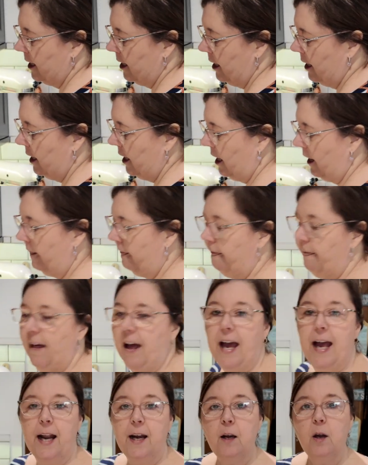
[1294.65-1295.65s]
And
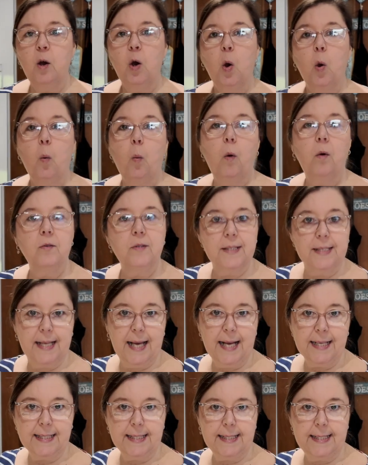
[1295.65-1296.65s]
then once
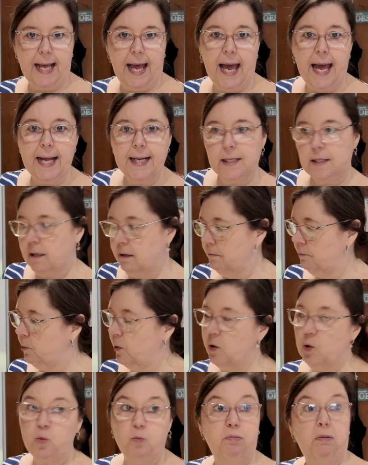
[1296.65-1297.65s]
that's set,
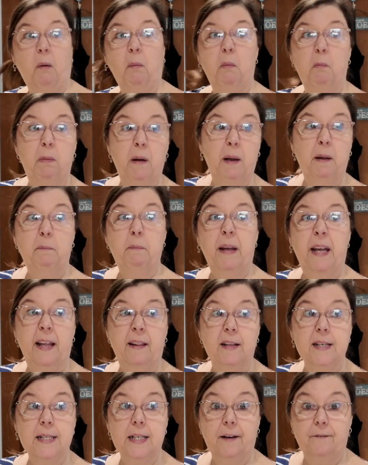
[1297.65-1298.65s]
which will probably
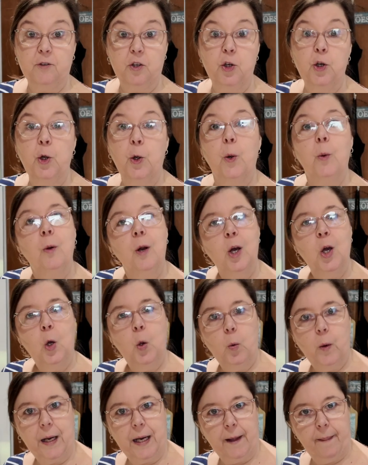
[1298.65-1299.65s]
be this afternoon,
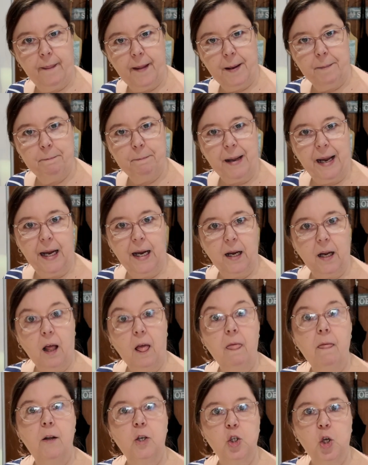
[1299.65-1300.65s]
we can then
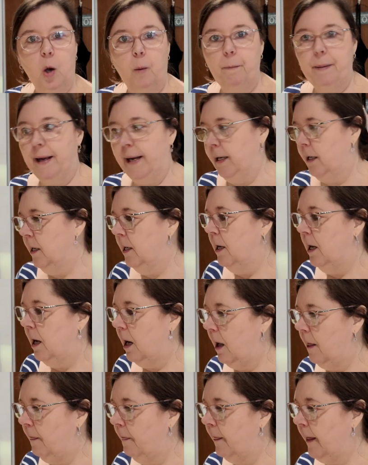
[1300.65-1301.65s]
make the topping,
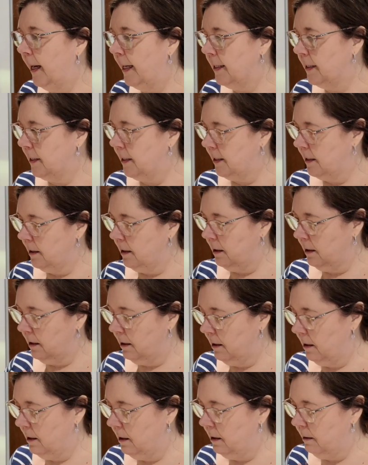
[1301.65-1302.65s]
and
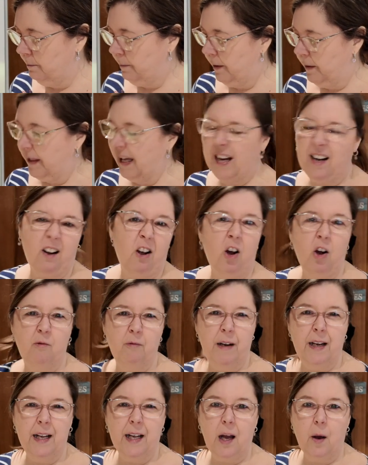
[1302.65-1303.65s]
but that
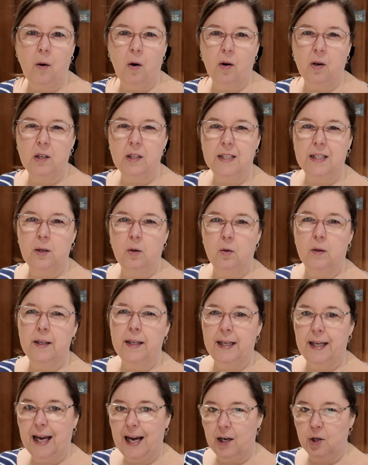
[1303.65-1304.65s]
can't really go on until
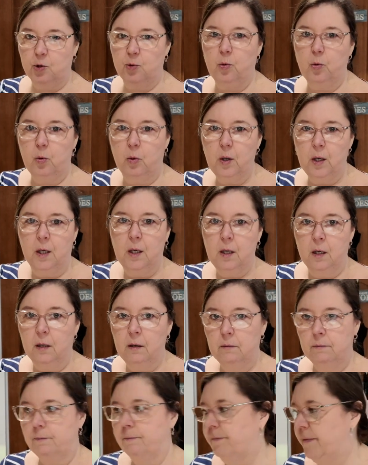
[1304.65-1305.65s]
the actual
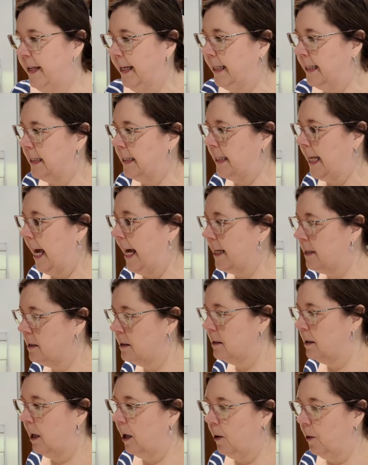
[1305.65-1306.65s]
thing's set.
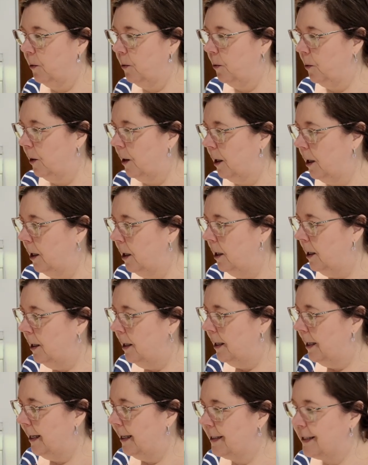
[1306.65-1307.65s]
So
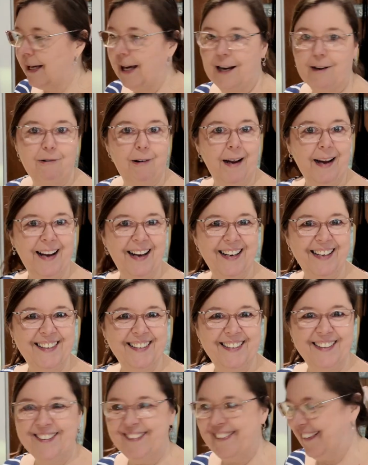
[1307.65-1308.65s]
let's get cracking
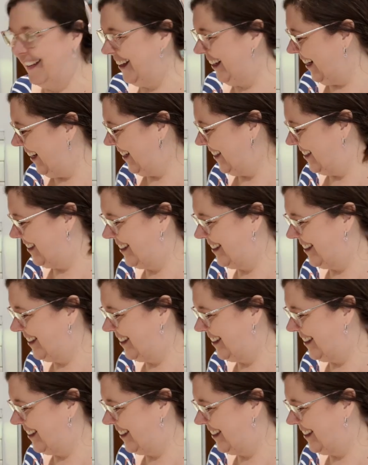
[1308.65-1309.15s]
and do this.